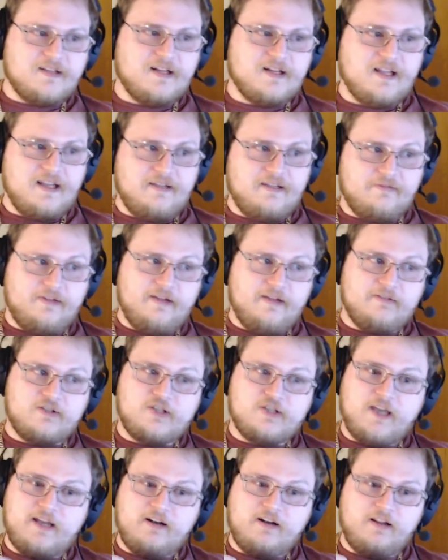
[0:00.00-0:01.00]
If you have a
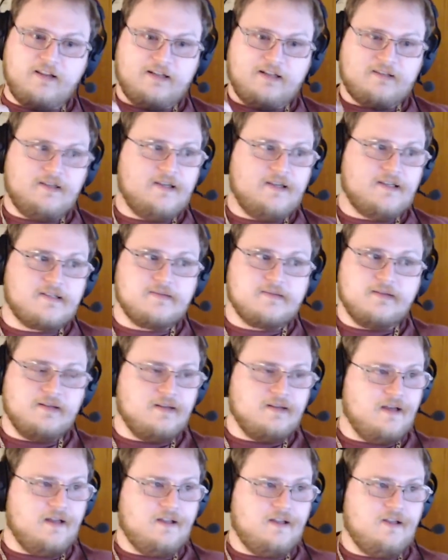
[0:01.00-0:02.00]
chain on like this,
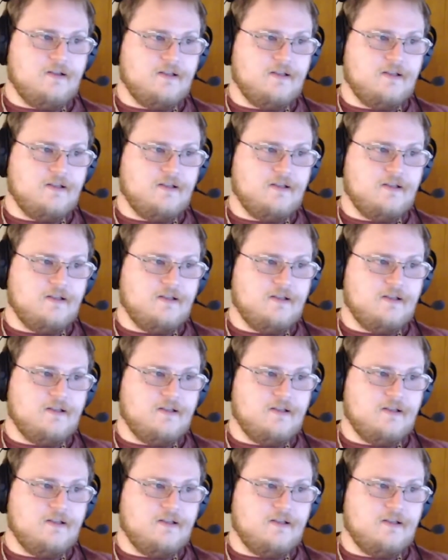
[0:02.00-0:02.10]
you can